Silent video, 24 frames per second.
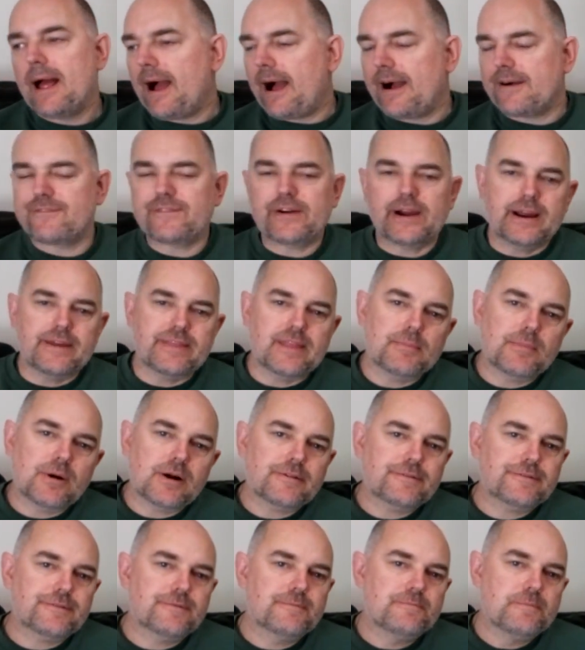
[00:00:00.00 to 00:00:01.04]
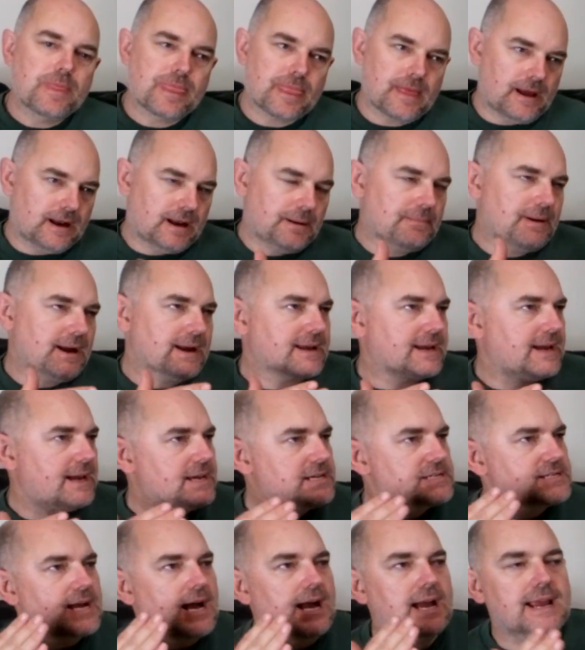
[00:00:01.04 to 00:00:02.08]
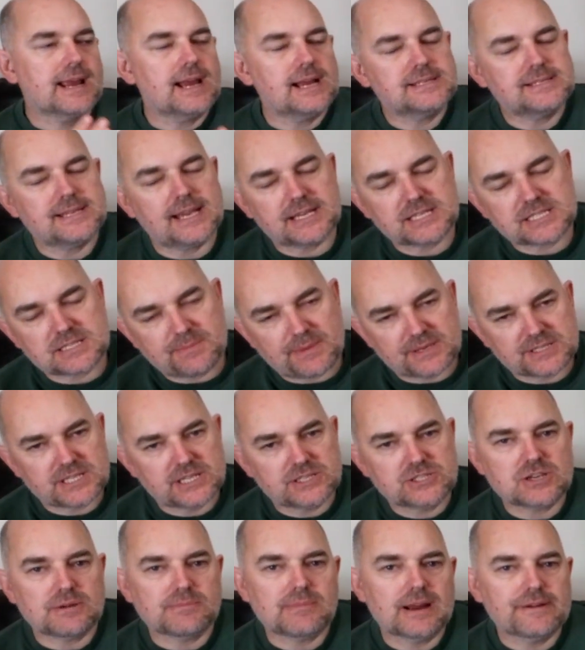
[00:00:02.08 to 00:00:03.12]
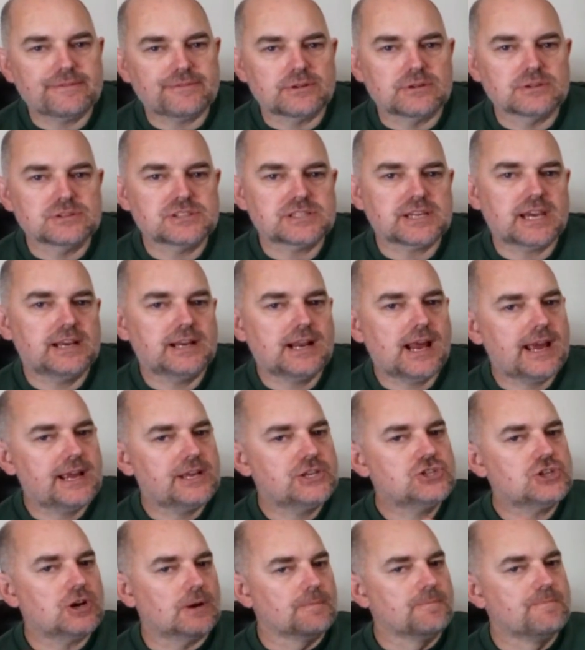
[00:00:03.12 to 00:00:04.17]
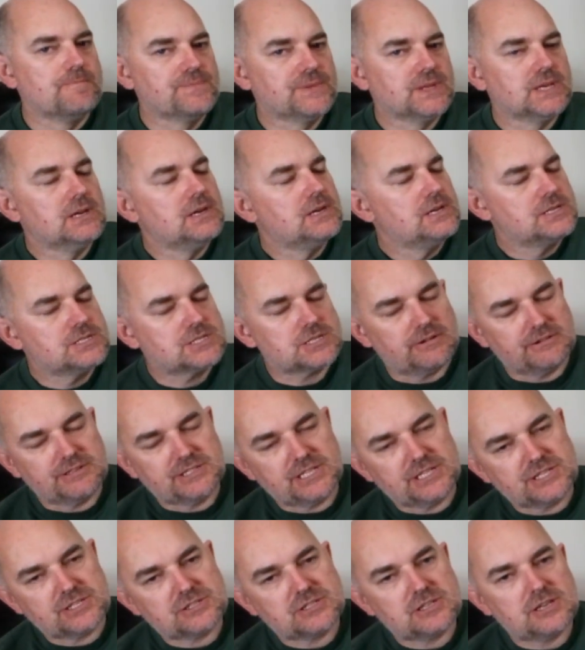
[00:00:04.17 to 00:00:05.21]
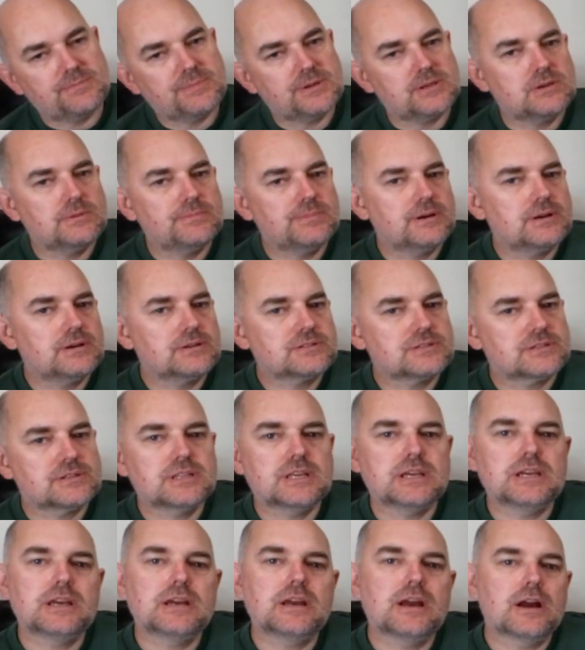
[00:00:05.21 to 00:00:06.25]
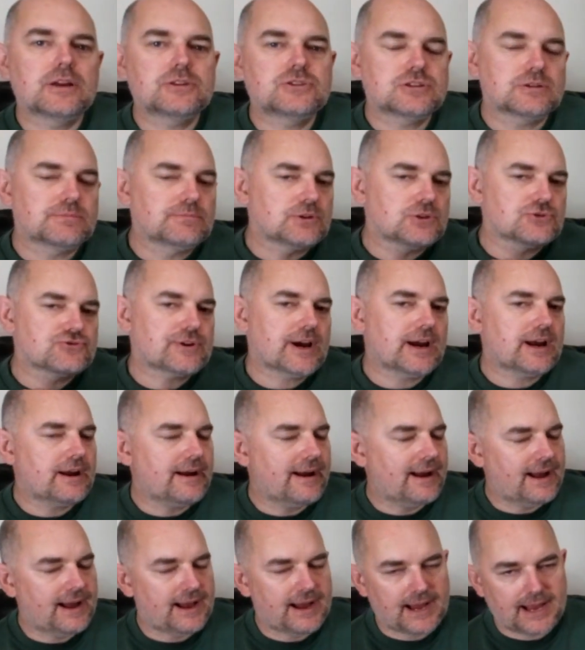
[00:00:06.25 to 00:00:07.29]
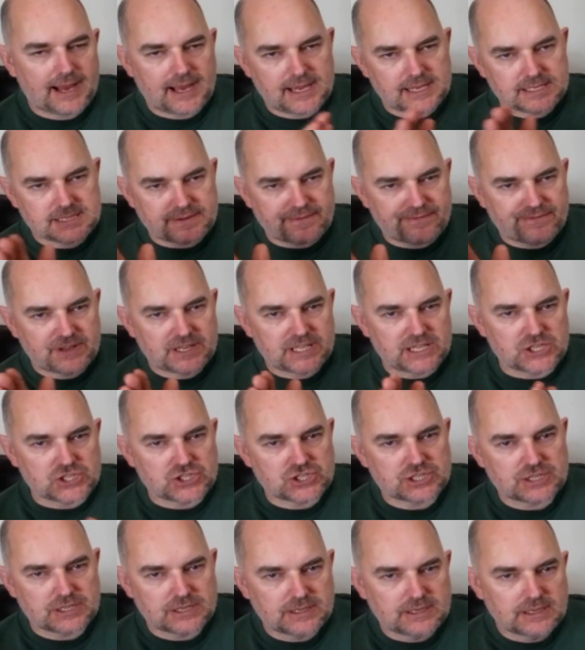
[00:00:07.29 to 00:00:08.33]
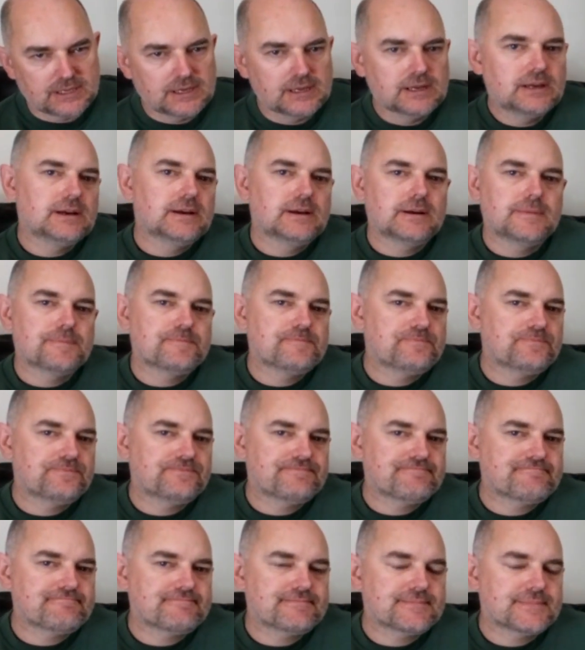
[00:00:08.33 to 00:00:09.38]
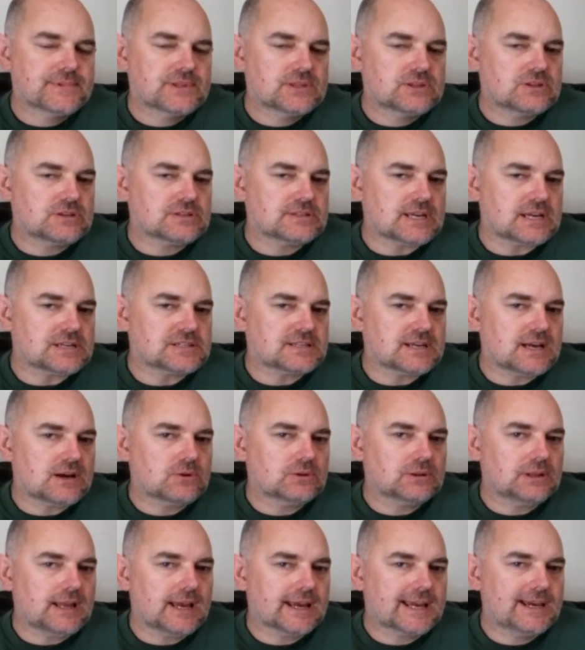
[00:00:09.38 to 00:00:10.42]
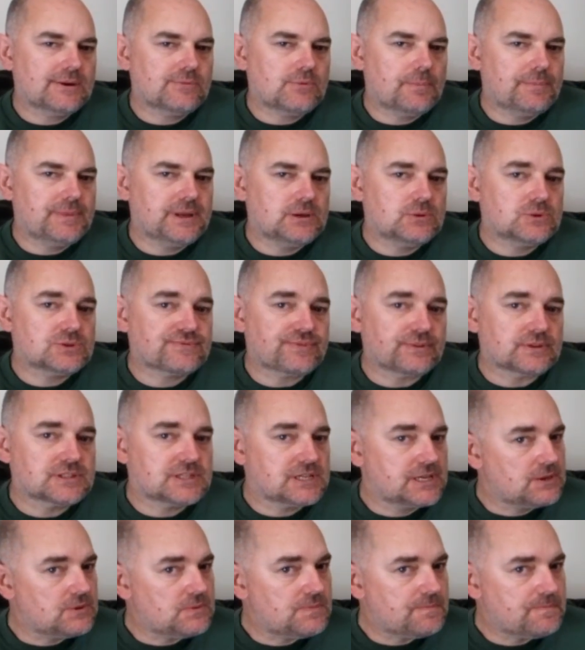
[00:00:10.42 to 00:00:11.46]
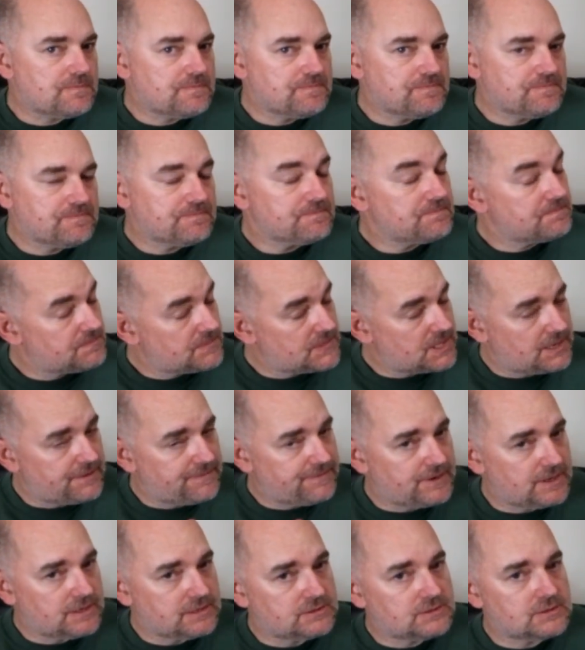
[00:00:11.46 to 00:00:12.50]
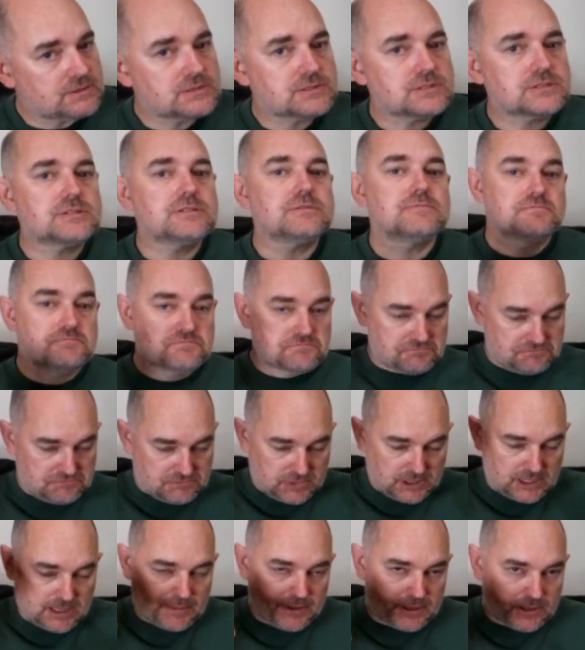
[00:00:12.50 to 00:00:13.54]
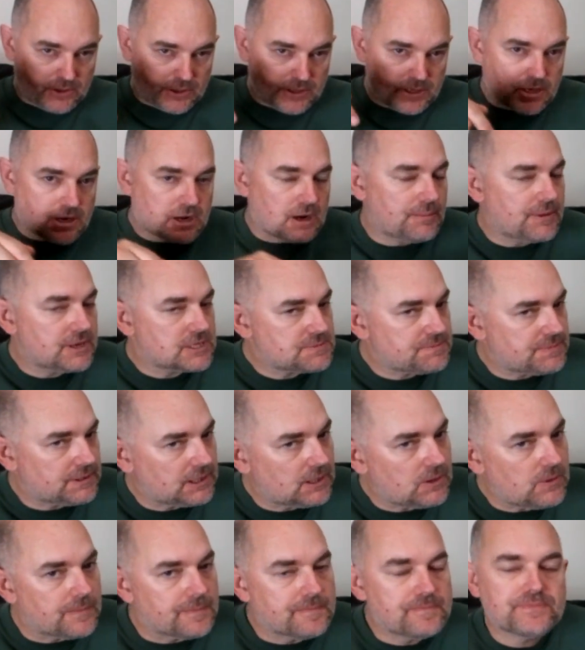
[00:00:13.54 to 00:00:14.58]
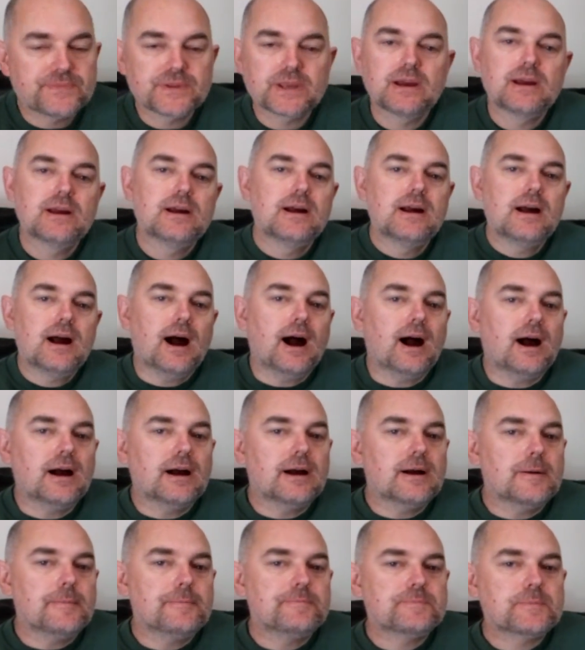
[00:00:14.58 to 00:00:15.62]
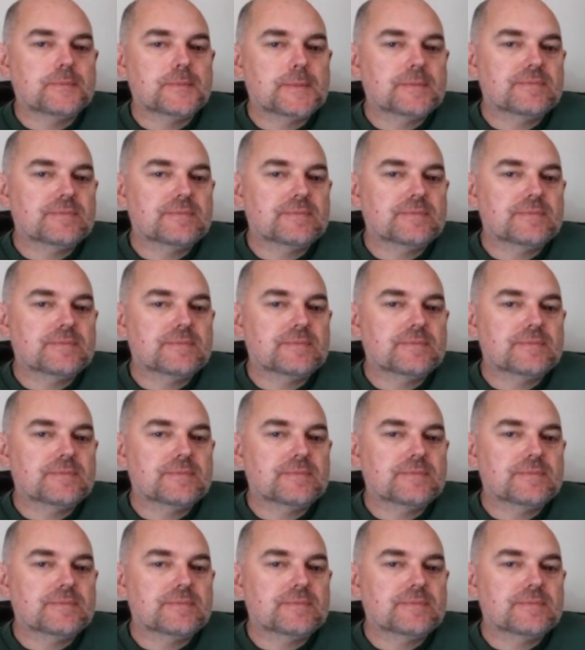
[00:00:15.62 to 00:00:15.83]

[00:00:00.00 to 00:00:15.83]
I fire them off, and in my case, I get a text message on my phone saying, Hey John, sorry to disturb you, but the tumble dryer has finished. Does that sound like it would be useful to you? If it does, let me know in the comments below. Um,